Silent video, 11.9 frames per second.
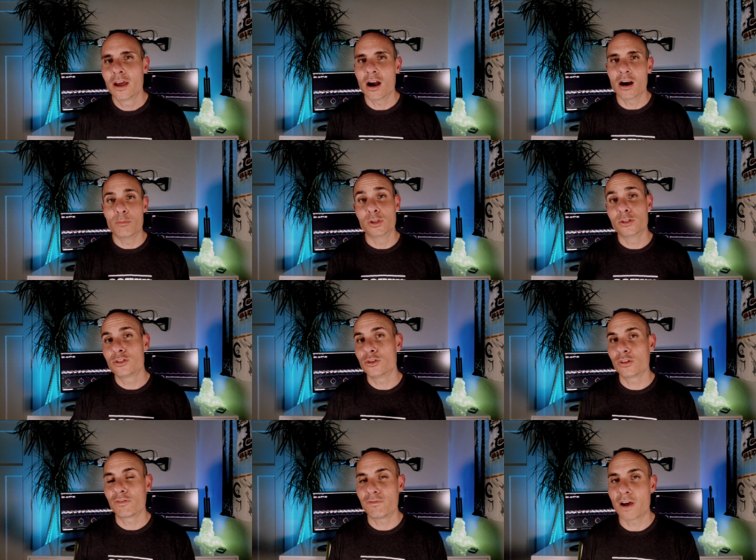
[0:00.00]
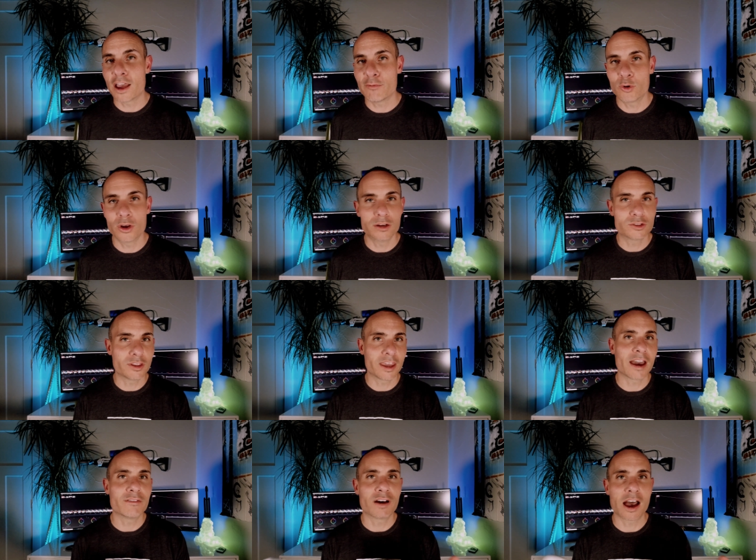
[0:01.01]
are Bluetooth 5.0, so
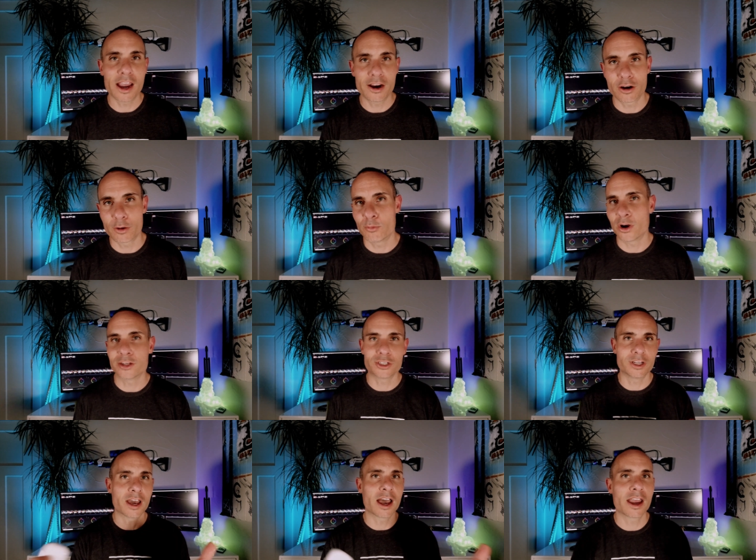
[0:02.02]
they have higher compression,